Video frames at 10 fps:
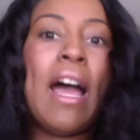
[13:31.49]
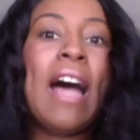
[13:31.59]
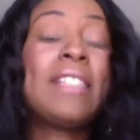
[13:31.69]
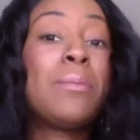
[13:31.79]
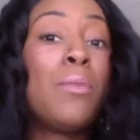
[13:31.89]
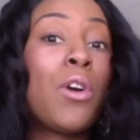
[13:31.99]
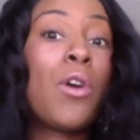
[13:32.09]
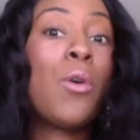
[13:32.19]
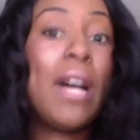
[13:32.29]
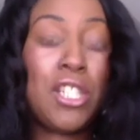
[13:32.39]
Ask more
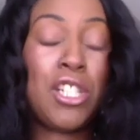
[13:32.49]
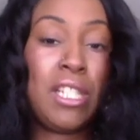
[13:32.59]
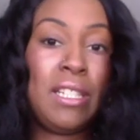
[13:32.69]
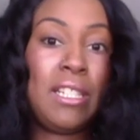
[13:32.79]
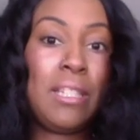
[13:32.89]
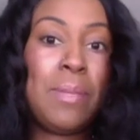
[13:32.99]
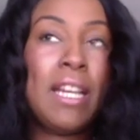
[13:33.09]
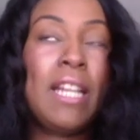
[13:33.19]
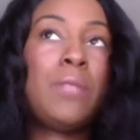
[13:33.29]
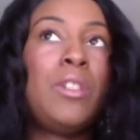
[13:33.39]
questions,
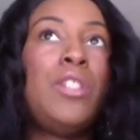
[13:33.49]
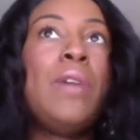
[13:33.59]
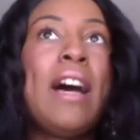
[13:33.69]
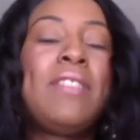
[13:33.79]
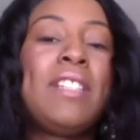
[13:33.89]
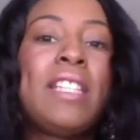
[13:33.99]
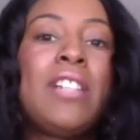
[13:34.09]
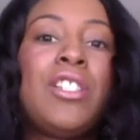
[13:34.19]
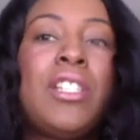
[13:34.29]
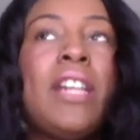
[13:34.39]
because when you have the
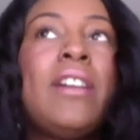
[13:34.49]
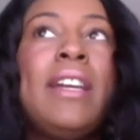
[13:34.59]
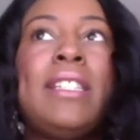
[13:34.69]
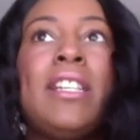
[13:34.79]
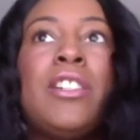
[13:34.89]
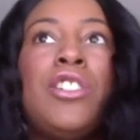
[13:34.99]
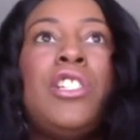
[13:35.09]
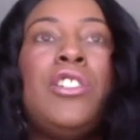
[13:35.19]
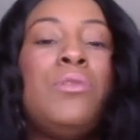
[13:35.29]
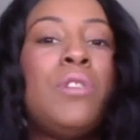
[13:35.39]
Sagittarius
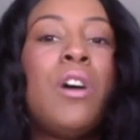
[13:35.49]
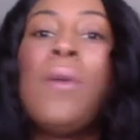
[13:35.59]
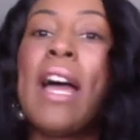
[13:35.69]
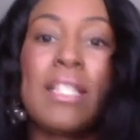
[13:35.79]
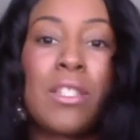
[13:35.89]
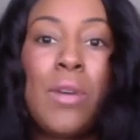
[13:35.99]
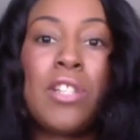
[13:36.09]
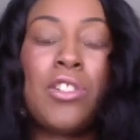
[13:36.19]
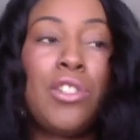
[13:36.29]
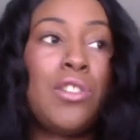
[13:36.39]
energy, you don't ask
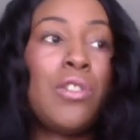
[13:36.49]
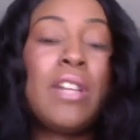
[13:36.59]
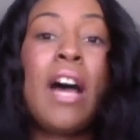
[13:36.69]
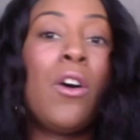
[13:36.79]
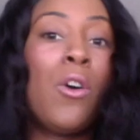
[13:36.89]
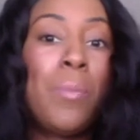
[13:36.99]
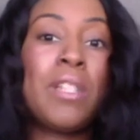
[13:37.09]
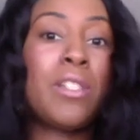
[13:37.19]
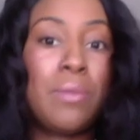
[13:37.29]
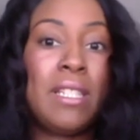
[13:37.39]
questions. You're not
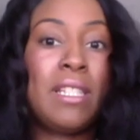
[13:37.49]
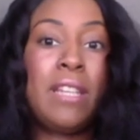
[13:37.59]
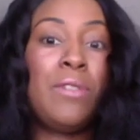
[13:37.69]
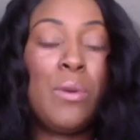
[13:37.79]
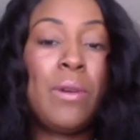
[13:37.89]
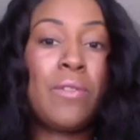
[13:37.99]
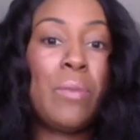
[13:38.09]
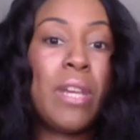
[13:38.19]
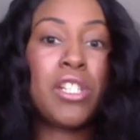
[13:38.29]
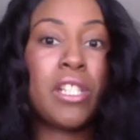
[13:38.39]
open to receive new
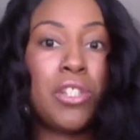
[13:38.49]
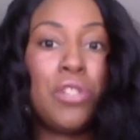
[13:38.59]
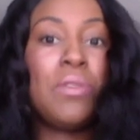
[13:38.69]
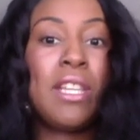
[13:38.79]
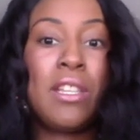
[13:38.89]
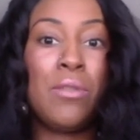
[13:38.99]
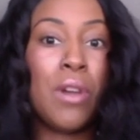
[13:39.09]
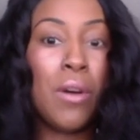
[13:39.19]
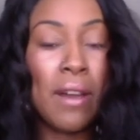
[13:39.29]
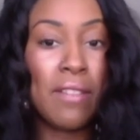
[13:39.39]
information because you think you
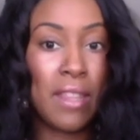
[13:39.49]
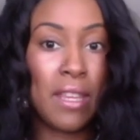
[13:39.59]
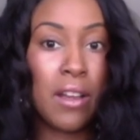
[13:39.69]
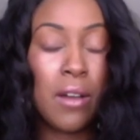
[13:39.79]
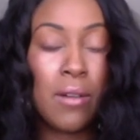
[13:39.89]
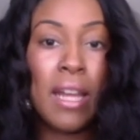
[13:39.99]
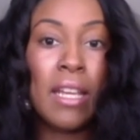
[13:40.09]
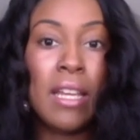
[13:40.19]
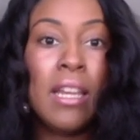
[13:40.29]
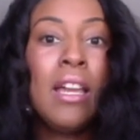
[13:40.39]
know everything
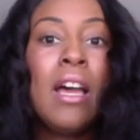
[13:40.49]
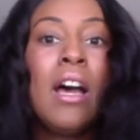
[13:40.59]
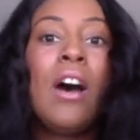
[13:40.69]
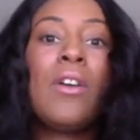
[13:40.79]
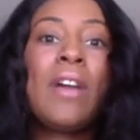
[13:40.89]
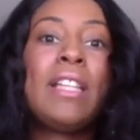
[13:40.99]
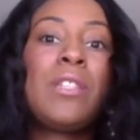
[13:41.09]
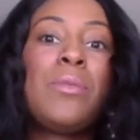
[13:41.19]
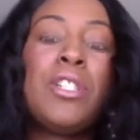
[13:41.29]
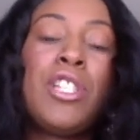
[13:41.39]
already. Okay,
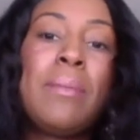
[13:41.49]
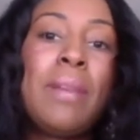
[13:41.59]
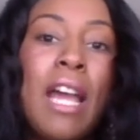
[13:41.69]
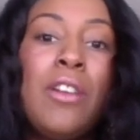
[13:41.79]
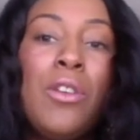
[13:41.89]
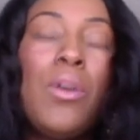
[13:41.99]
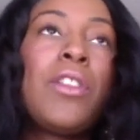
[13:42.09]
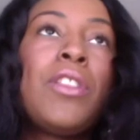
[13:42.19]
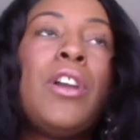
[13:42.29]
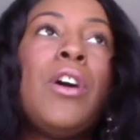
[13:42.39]
so with Gemini
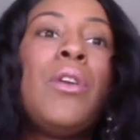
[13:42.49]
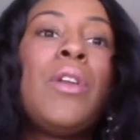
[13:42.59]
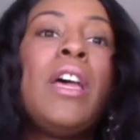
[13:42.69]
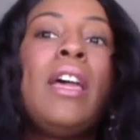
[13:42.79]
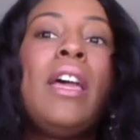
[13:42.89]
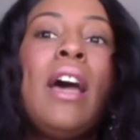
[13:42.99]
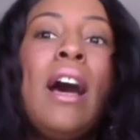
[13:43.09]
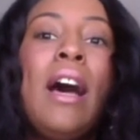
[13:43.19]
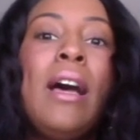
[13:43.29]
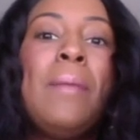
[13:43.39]
North Node,
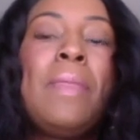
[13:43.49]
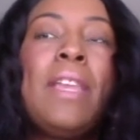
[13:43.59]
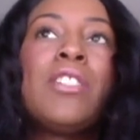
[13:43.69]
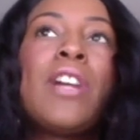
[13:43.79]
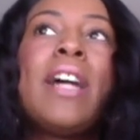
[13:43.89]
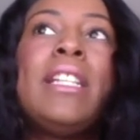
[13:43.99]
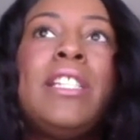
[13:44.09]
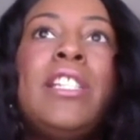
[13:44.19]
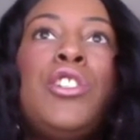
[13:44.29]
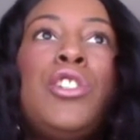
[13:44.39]
it's trying to
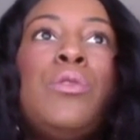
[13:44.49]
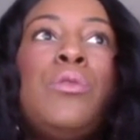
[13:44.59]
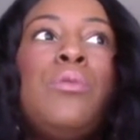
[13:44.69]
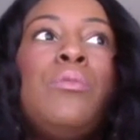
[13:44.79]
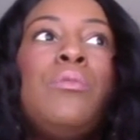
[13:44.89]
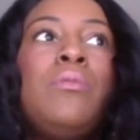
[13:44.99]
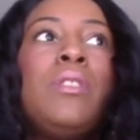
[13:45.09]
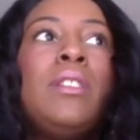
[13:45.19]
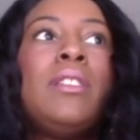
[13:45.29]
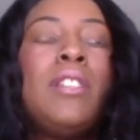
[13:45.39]
teach you
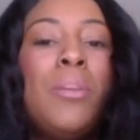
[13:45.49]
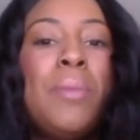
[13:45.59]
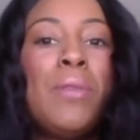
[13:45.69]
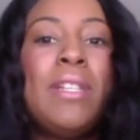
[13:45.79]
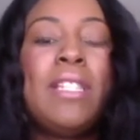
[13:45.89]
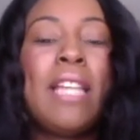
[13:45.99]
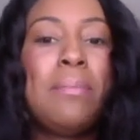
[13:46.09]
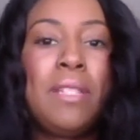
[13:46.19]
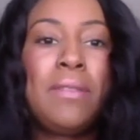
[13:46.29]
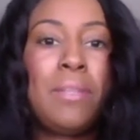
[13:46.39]
to still be
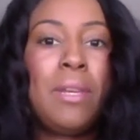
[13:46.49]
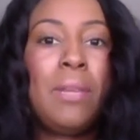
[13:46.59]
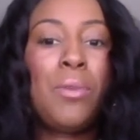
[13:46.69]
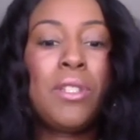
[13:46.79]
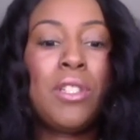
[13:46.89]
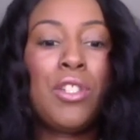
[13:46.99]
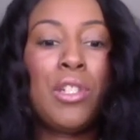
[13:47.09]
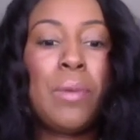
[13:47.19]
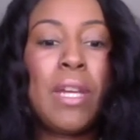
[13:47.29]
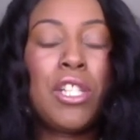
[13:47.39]
receptive to people and
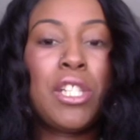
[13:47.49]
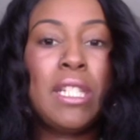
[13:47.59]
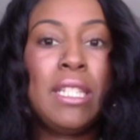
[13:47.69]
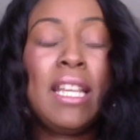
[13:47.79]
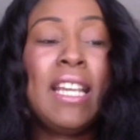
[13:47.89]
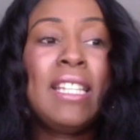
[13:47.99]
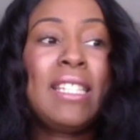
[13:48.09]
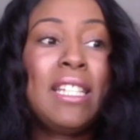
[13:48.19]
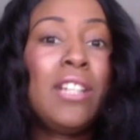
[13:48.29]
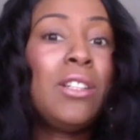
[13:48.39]
situations.
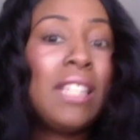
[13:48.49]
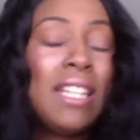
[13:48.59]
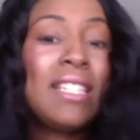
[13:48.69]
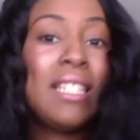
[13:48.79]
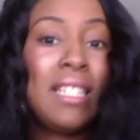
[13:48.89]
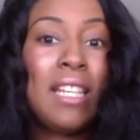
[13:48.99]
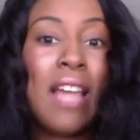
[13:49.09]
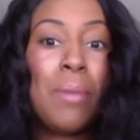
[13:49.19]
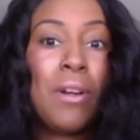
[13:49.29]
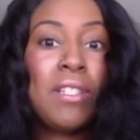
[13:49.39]
Still listen to
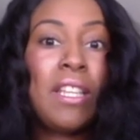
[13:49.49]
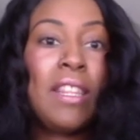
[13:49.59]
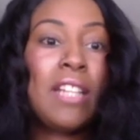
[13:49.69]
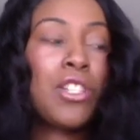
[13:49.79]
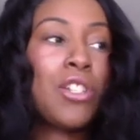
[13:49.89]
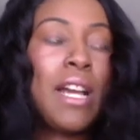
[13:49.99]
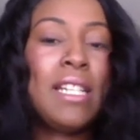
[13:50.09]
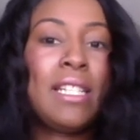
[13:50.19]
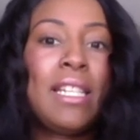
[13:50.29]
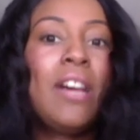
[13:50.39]
that person that's
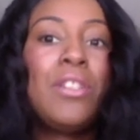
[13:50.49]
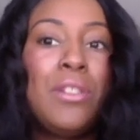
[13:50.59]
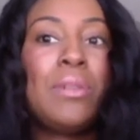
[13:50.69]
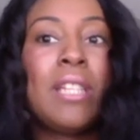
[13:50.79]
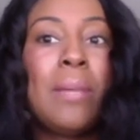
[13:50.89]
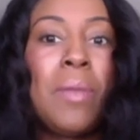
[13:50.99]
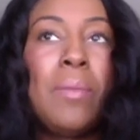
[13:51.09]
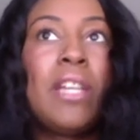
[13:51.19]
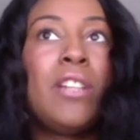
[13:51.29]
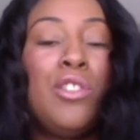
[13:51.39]
trying to tell you
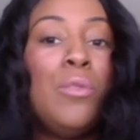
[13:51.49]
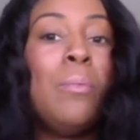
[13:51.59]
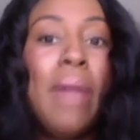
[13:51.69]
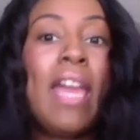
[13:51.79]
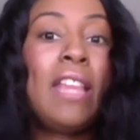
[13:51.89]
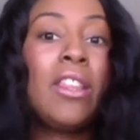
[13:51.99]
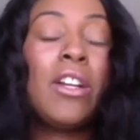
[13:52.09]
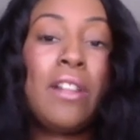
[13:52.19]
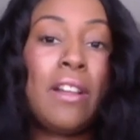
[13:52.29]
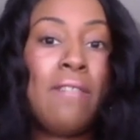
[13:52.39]
something, because you may
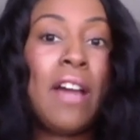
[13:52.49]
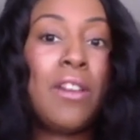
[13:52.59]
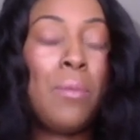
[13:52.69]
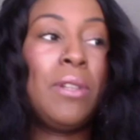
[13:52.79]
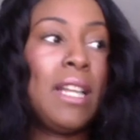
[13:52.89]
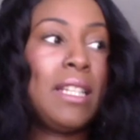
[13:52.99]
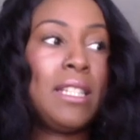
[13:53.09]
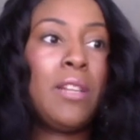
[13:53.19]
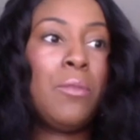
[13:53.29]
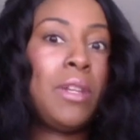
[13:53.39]
learn a valuable
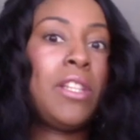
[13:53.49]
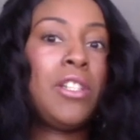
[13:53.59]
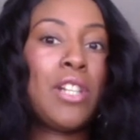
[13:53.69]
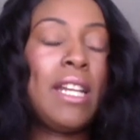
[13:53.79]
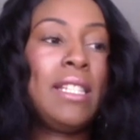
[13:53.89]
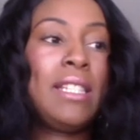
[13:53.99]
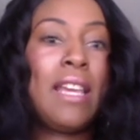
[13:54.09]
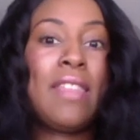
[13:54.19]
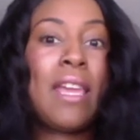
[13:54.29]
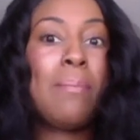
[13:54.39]
lesson in what they're trying to
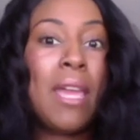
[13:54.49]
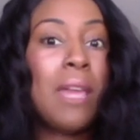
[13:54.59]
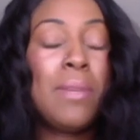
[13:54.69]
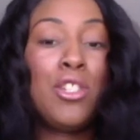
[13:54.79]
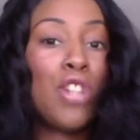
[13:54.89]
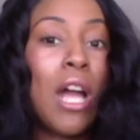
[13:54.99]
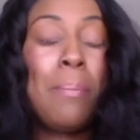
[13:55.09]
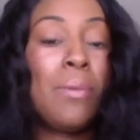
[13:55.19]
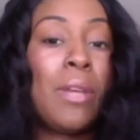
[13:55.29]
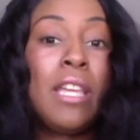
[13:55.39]
say. They may be
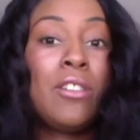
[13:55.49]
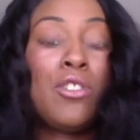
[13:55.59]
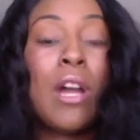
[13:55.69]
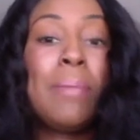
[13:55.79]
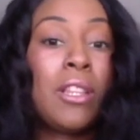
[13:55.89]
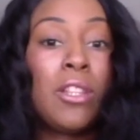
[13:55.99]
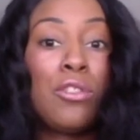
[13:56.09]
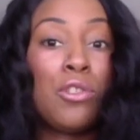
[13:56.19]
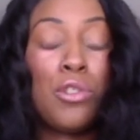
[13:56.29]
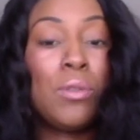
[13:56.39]
dropping
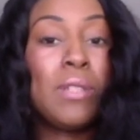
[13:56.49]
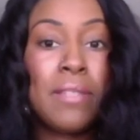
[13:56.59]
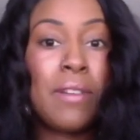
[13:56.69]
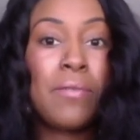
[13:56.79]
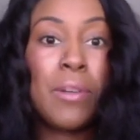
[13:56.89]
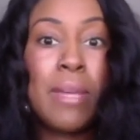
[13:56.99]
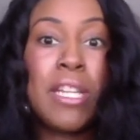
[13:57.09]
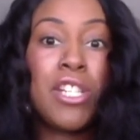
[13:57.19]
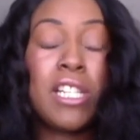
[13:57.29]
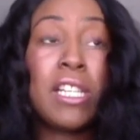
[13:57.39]
little jewels of
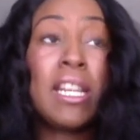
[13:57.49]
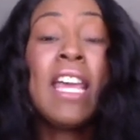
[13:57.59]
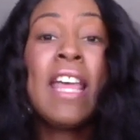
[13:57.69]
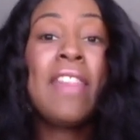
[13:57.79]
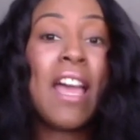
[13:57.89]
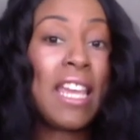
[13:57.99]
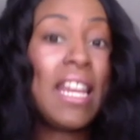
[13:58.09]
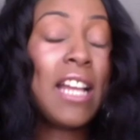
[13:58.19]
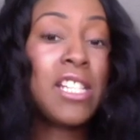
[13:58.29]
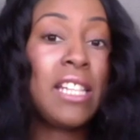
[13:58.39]
information that can
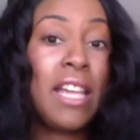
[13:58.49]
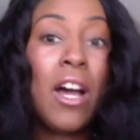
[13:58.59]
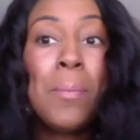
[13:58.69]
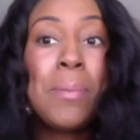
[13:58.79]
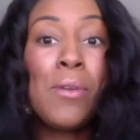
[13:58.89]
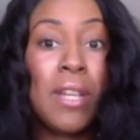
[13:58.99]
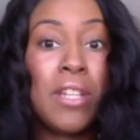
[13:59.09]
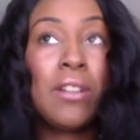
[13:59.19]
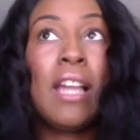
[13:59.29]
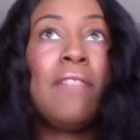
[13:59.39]
actually help you in
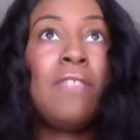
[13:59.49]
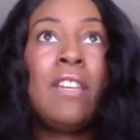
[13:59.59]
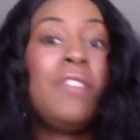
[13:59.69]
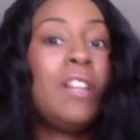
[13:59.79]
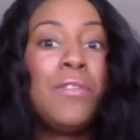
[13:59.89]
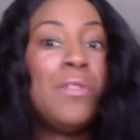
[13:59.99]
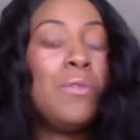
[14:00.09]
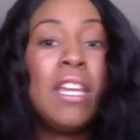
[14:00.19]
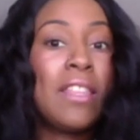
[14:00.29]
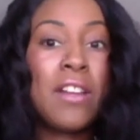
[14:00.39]
your life, even if you
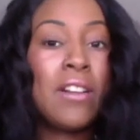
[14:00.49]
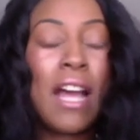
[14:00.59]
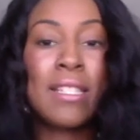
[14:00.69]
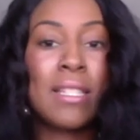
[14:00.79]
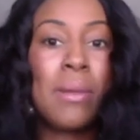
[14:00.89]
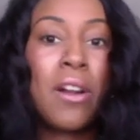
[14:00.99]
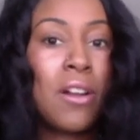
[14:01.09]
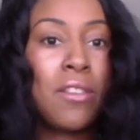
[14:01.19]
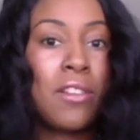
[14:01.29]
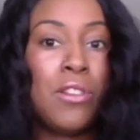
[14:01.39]
think they're not
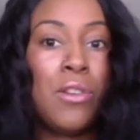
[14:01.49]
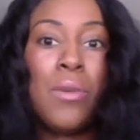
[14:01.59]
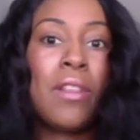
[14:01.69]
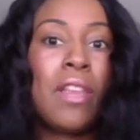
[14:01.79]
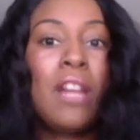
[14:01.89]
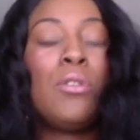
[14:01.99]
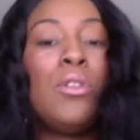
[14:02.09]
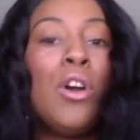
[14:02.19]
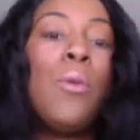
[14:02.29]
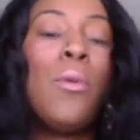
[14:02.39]
smarter than you or they
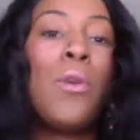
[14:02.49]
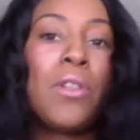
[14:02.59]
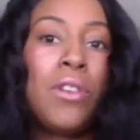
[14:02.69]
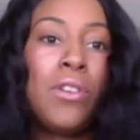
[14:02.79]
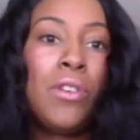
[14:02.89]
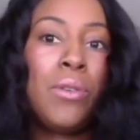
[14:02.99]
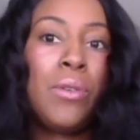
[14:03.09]
don't know more than you.